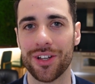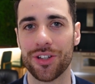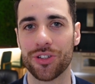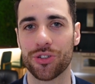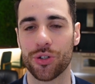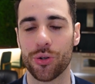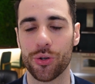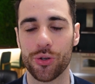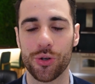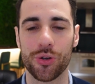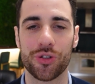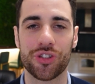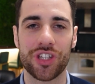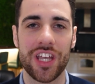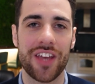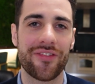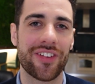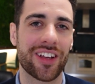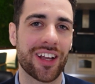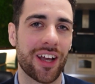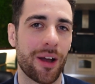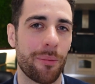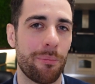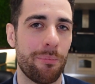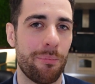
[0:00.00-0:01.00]
So you're
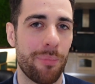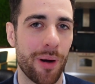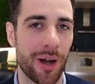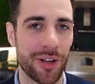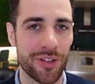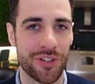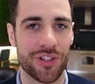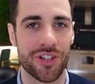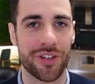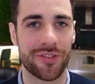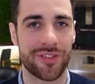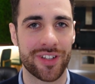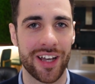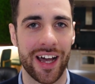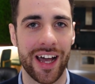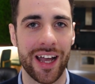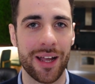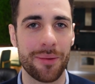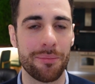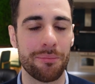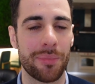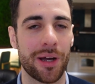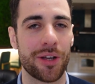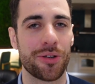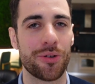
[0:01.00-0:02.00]
saving a bunch of
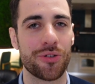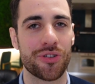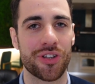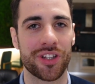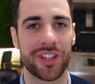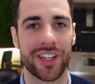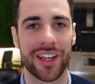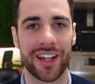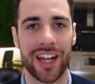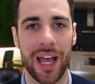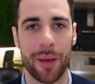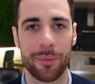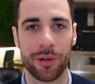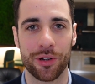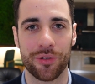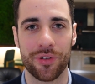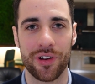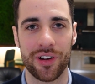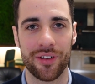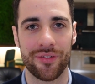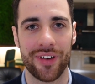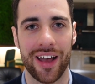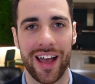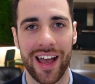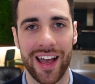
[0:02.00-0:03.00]
time by using dynamic
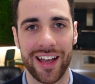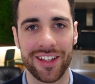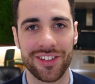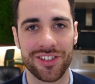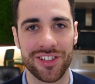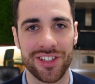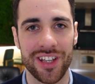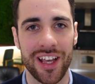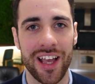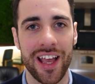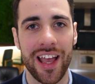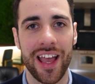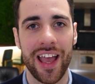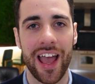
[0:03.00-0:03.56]
creative ads.